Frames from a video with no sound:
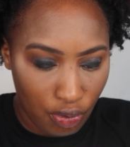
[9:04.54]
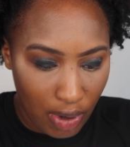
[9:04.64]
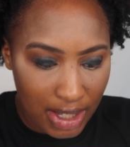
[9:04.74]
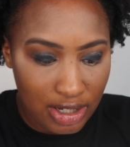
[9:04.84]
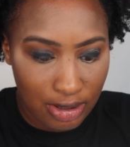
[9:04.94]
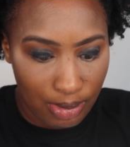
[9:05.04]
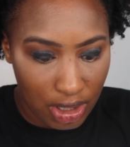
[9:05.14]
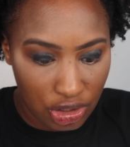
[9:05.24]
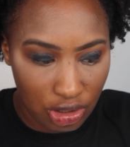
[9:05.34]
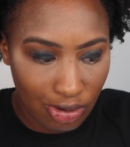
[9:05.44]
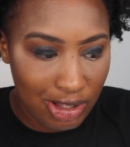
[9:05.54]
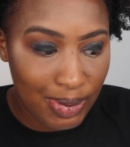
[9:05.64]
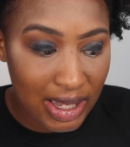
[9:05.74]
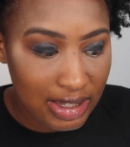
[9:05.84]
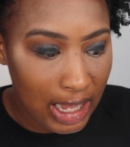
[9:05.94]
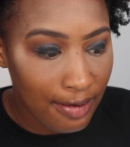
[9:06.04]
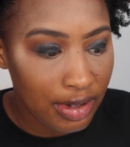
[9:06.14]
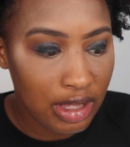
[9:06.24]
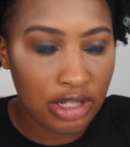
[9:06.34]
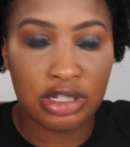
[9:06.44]
racism issue. It's because
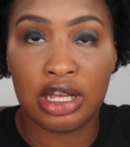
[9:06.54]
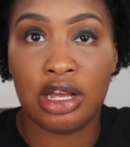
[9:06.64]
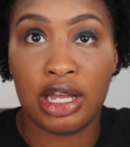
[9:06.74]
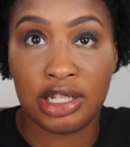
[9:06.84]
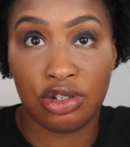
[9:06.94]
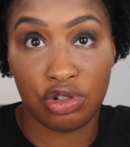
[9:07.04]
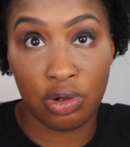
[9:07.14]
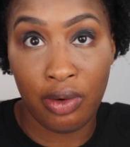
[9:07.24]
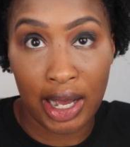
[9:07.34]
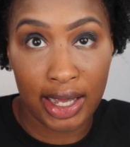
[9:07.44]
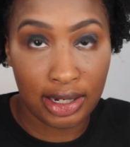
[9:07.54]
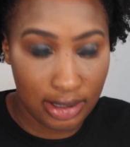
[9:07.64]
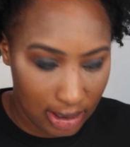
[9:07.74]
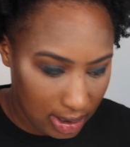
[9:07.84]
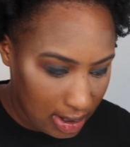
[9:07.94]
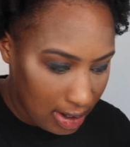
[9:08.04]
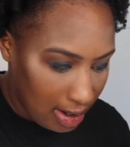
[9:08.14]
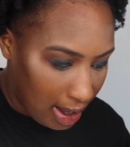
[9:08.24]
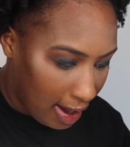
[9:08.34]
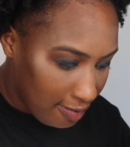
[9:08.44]
everything's intertwined.
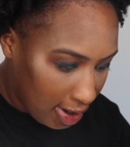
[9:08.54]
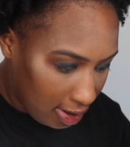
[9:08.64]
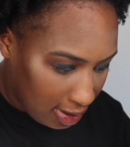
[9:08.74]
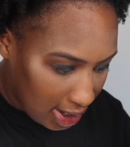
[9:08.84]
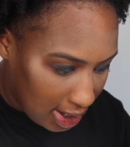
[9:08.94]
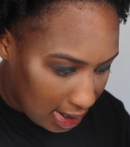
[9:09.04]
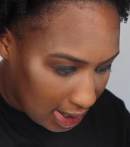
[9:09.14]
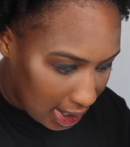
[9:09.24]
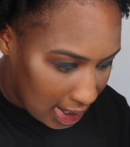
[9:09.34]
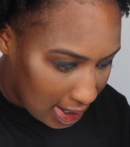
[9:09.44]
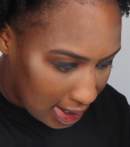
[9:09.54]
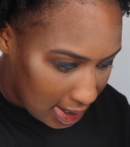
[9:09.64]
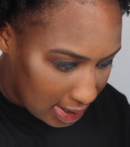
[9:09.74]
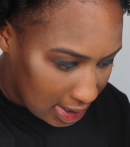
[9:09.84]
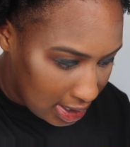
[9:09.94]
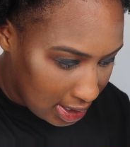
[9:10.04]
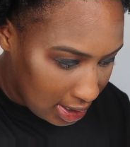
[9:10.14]
Everything is